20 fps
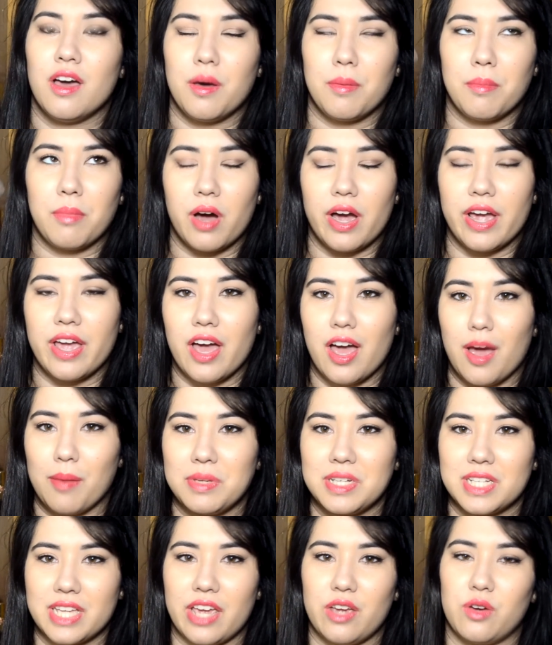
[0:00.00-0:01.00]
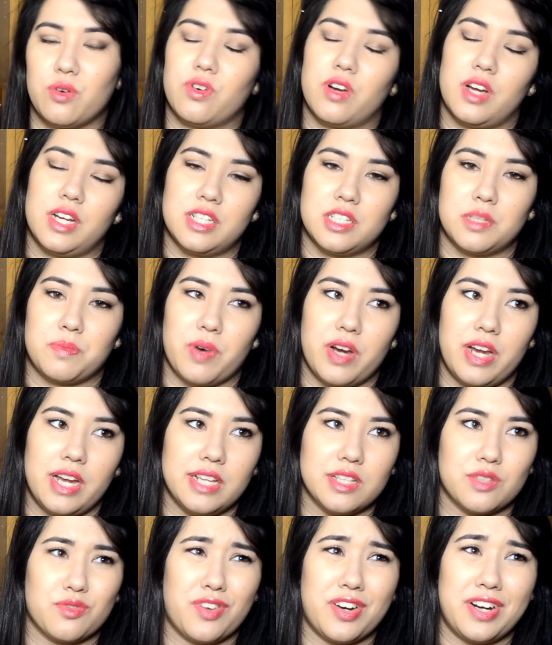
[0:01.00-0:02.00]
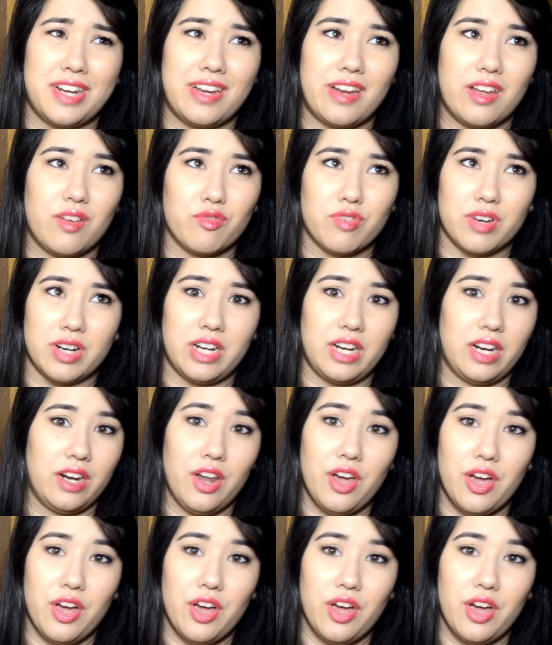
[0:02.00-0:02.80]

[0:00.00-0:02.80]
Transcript: My Urban Decay All Night Spray is running really low.